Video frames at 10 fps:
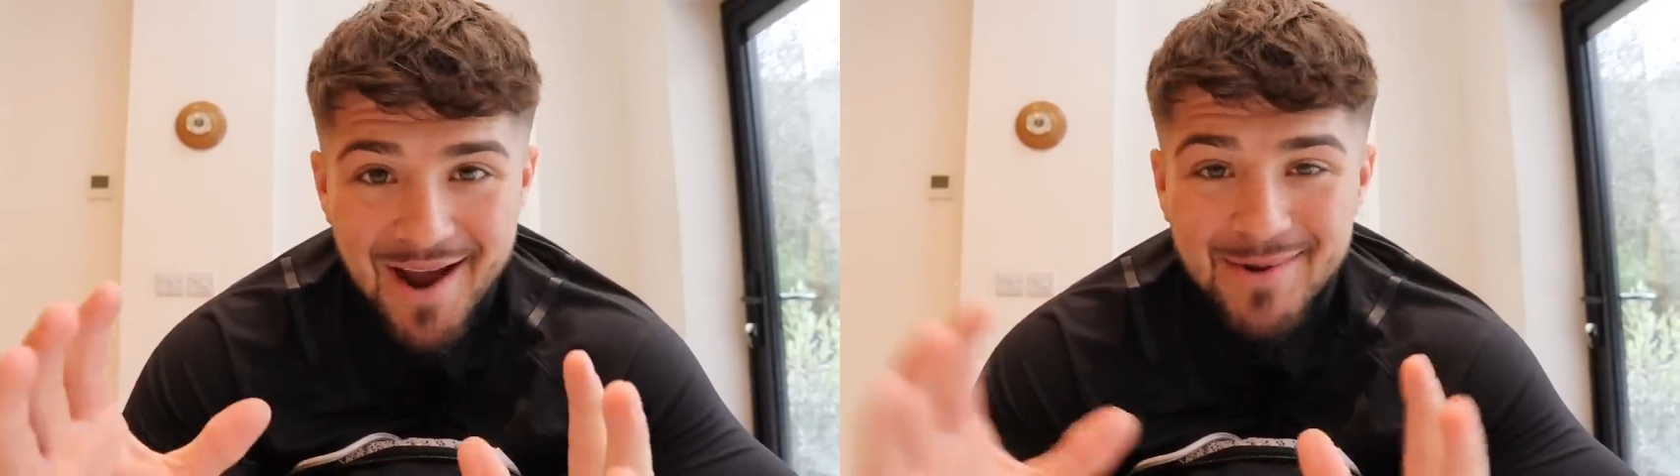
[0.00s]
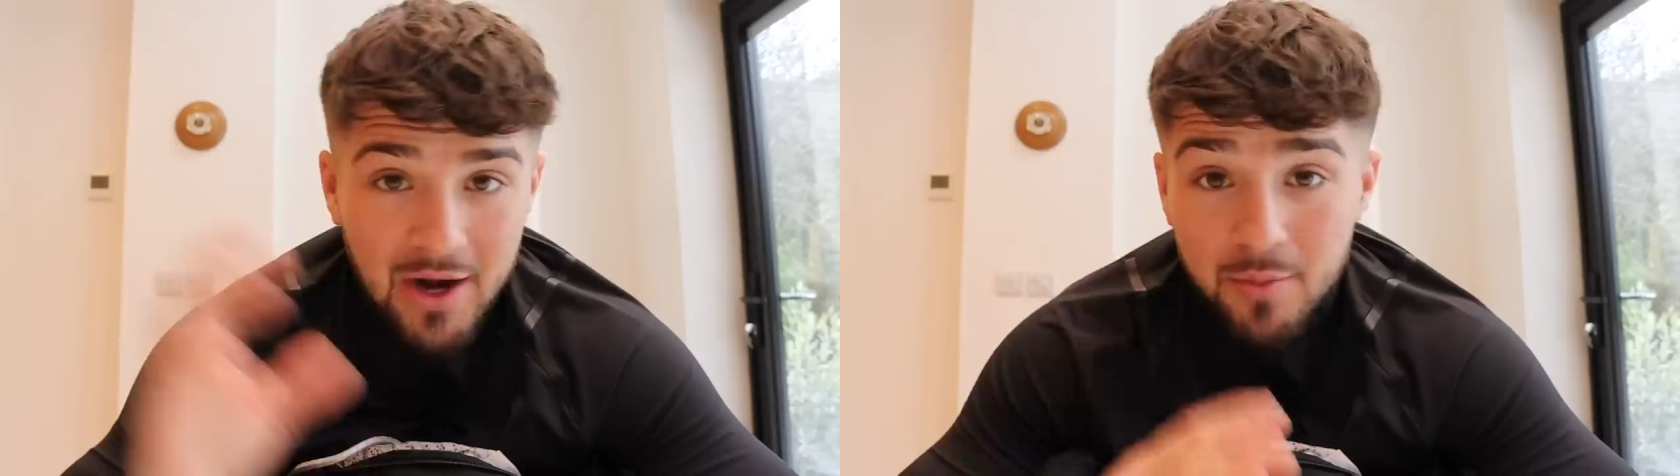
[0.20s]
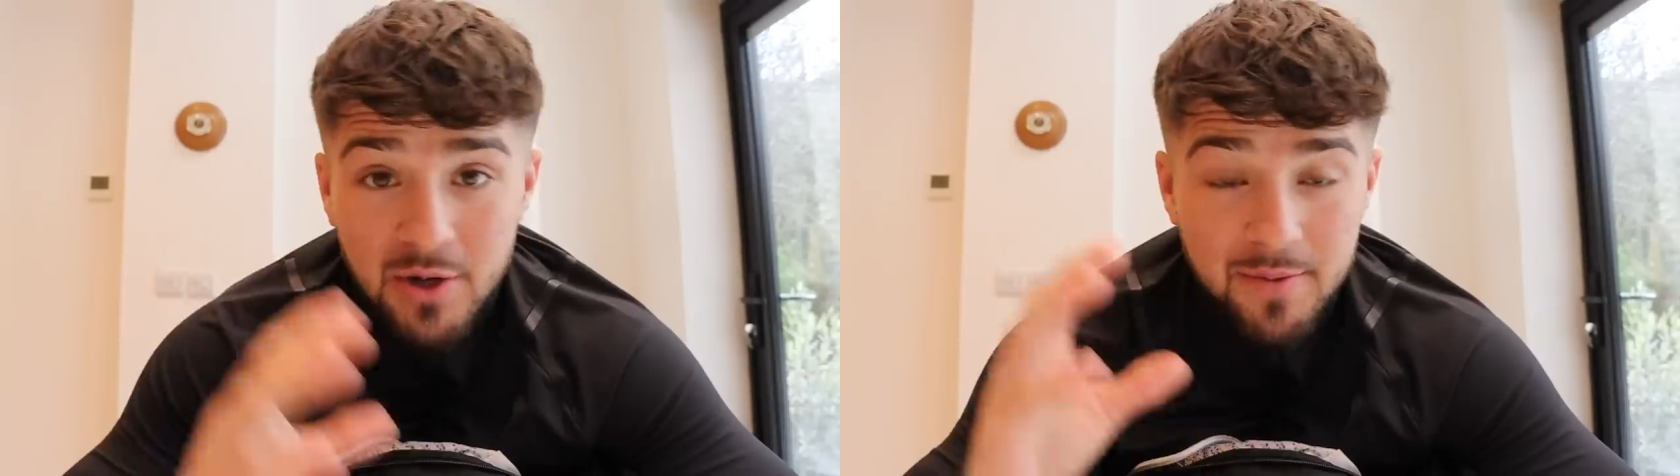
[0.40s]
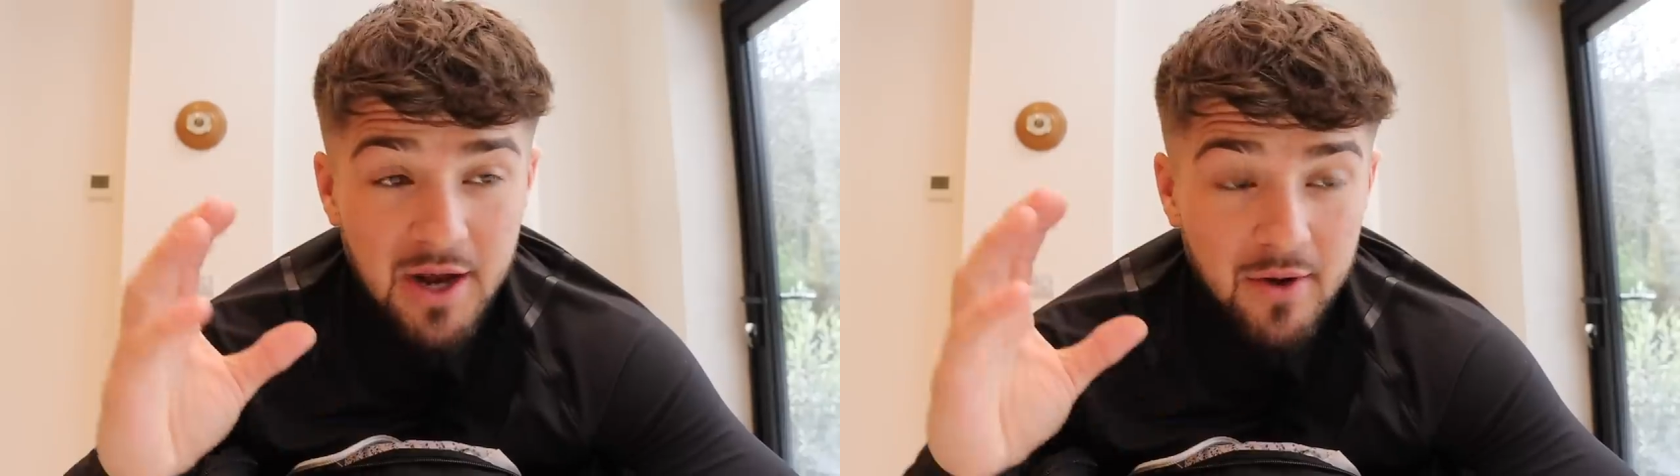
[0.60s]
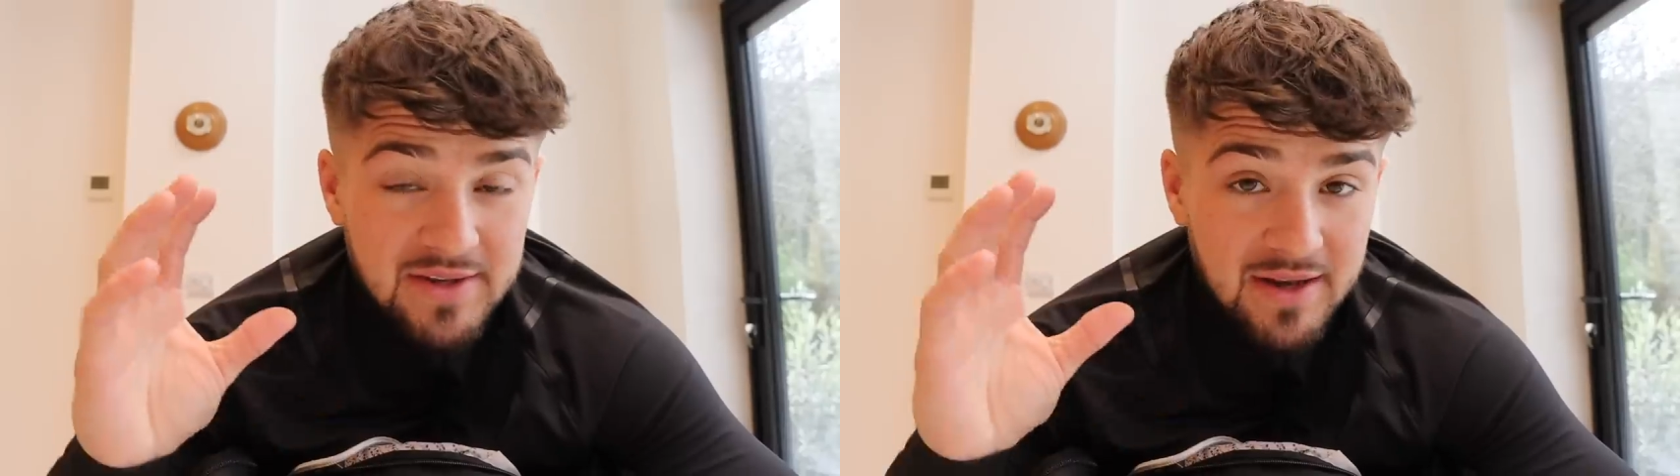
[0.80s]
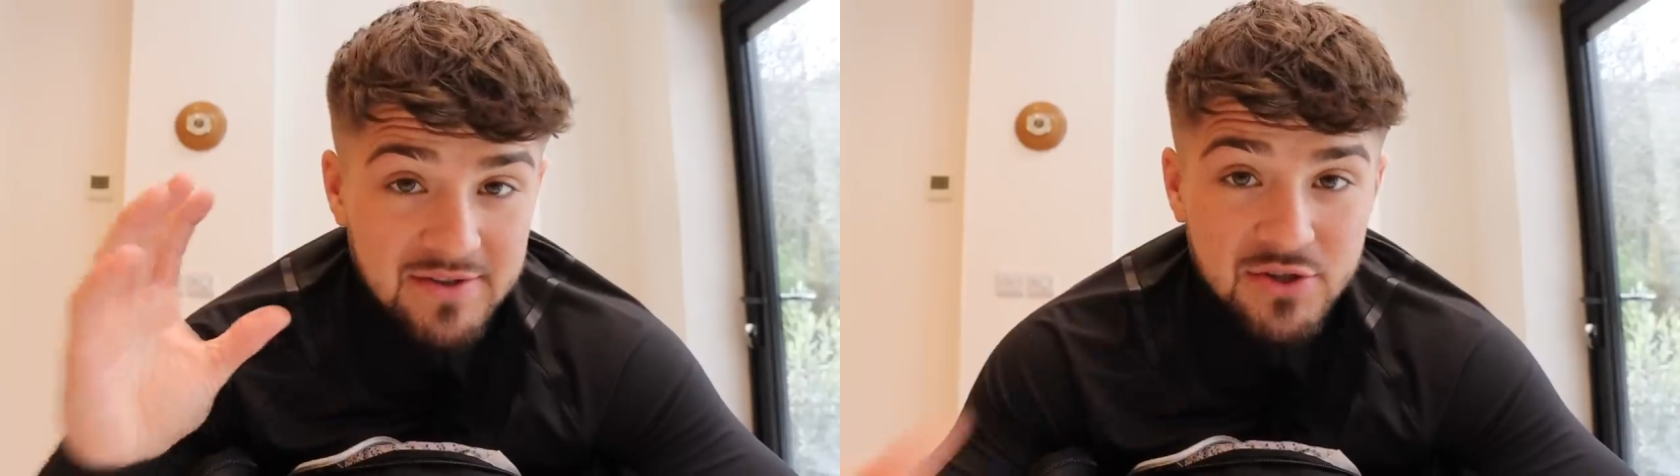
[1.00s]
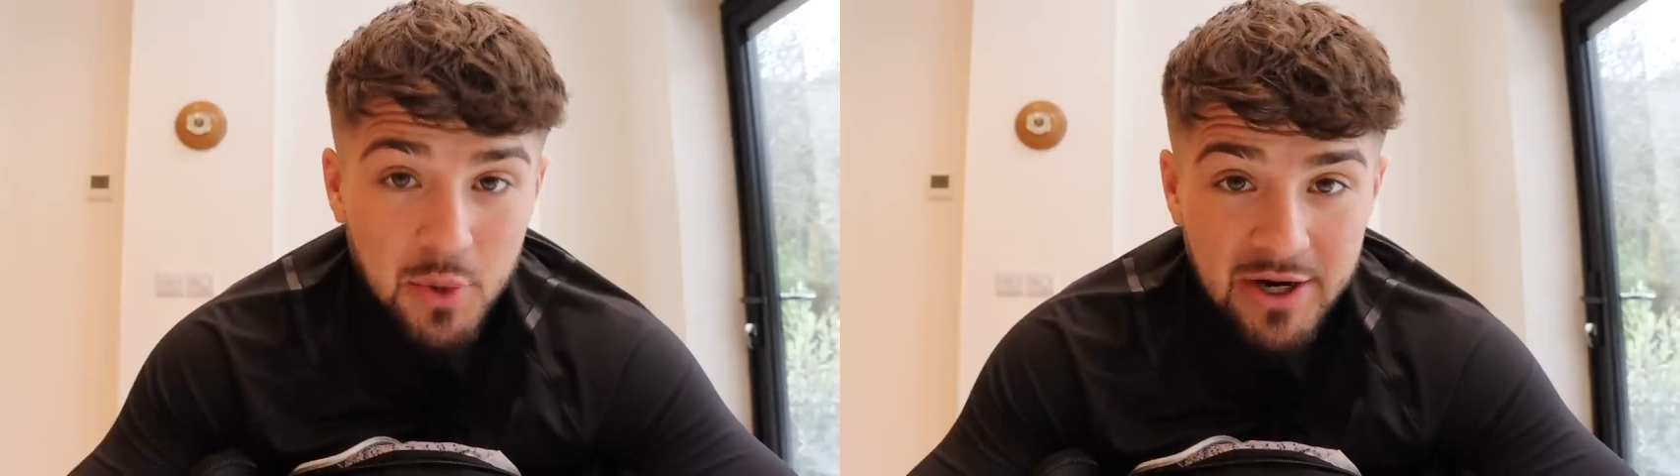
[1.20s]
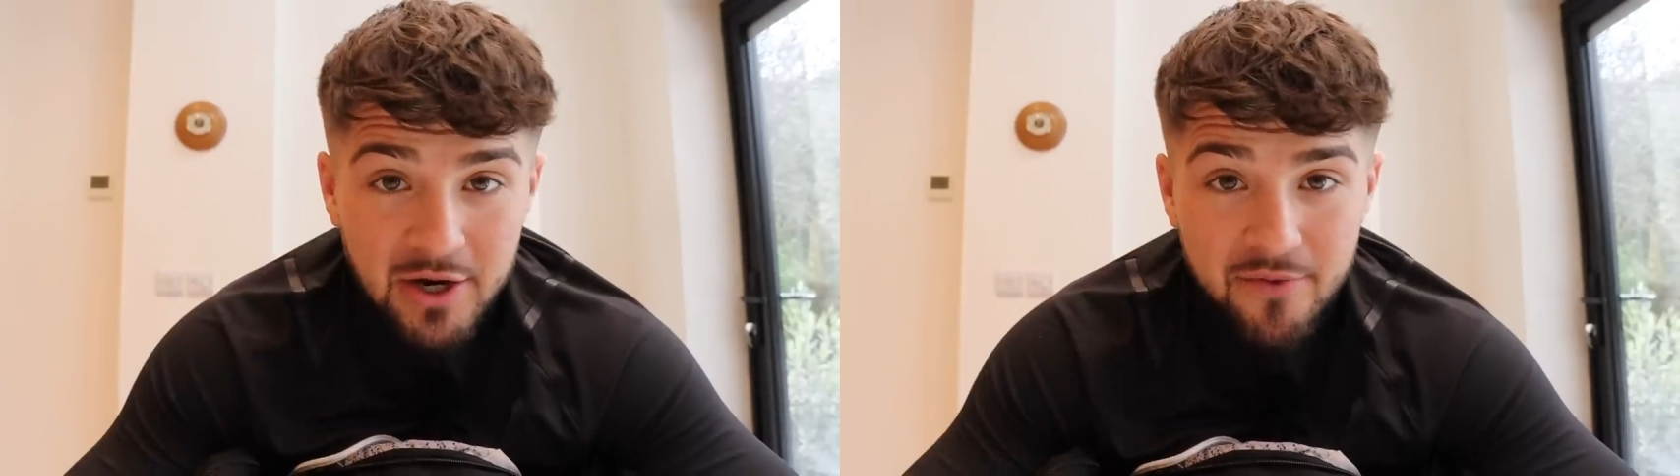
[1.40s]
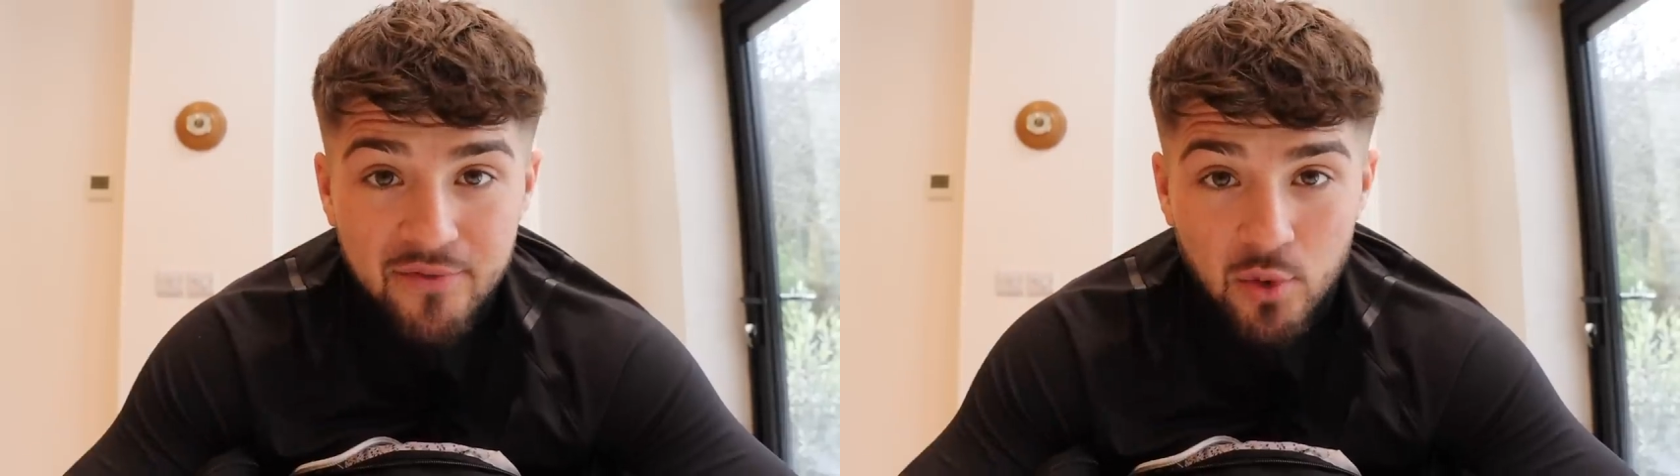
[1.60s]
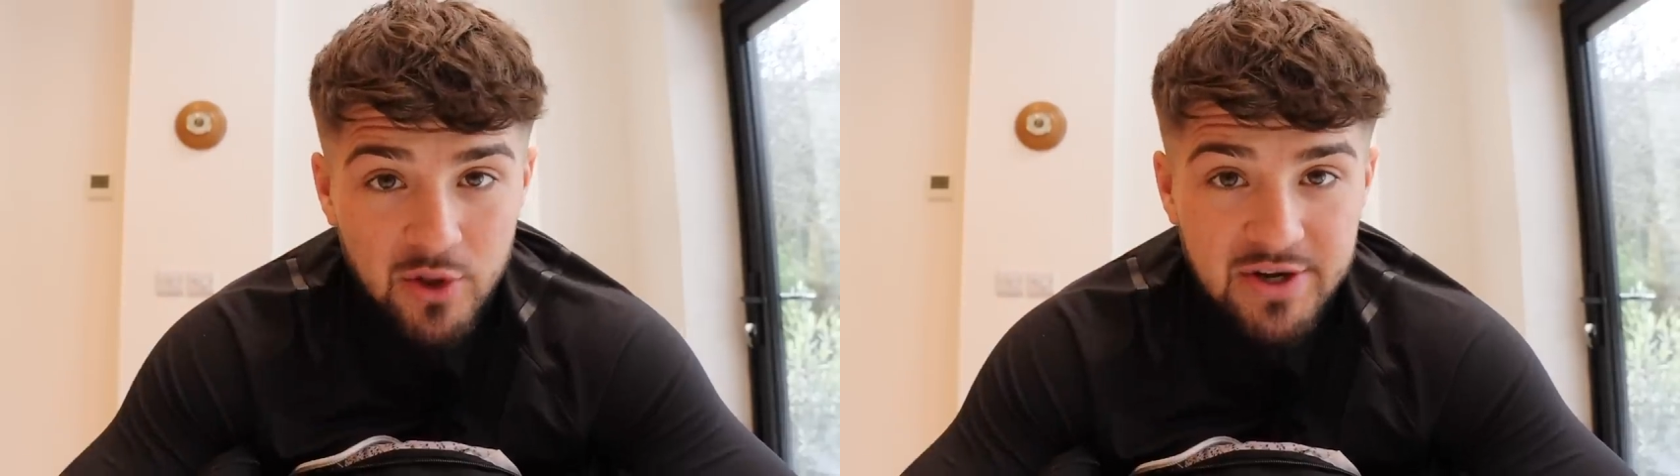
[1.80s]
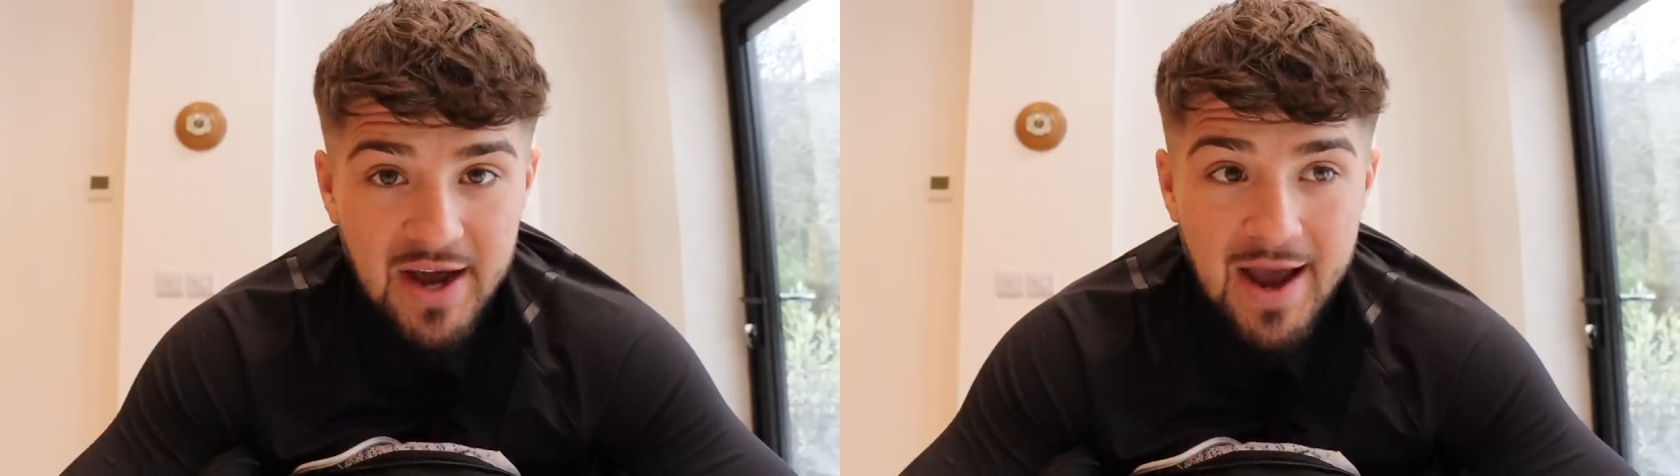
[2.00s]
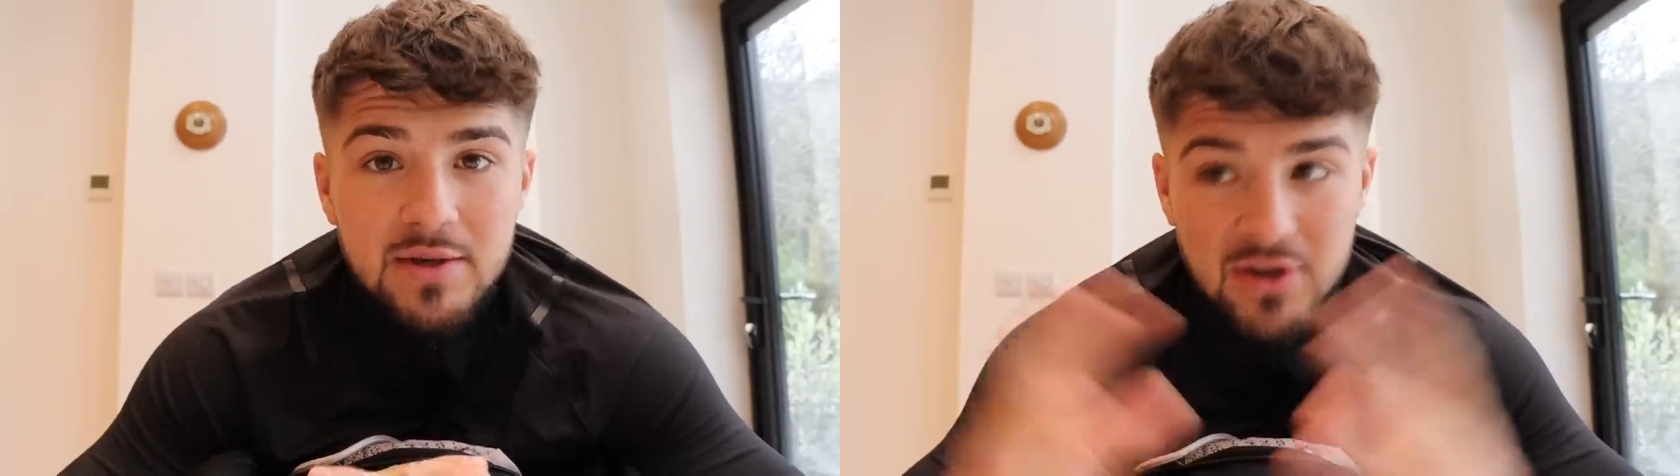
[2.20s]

out, and I'm going to be going down to Twickenham for the day,